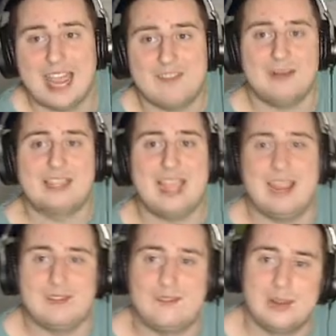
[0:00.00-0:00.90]
have to be
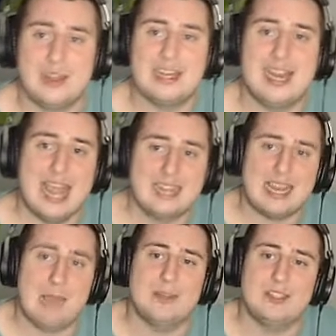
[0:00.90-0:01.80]
saved for the next
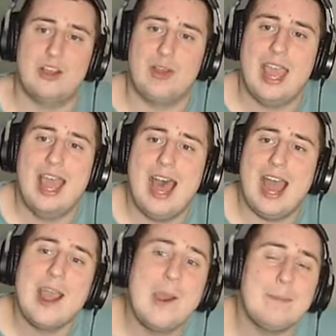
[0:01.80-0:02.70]
episode.
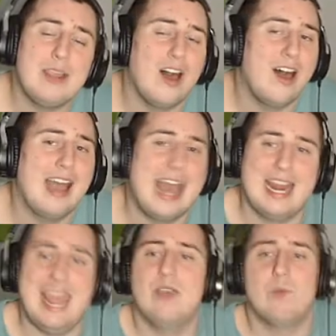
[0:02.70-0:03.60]
I hope you all had
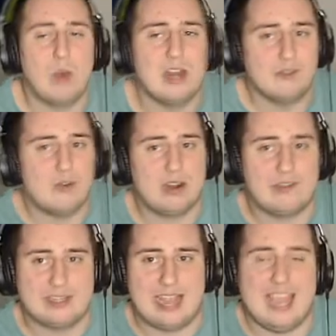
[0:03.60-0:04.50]
a wonderful,
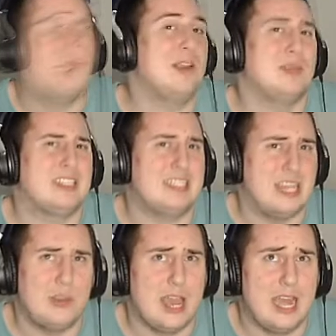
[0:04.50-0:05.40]
wonderful day, and we will see
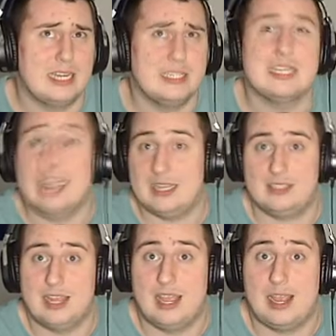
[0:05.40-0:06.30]
you guys next
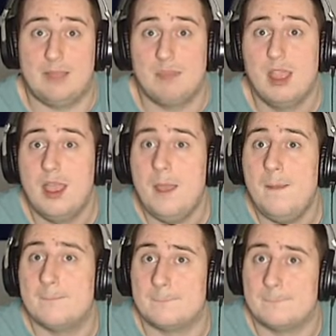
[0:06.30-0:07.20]
time.
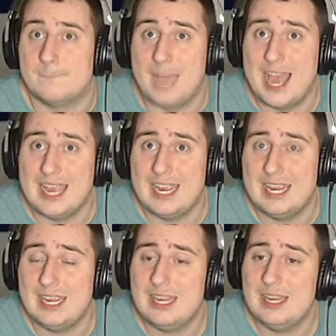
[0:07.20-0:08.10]

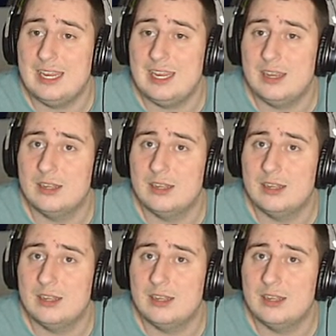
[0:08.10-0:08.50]
Bye!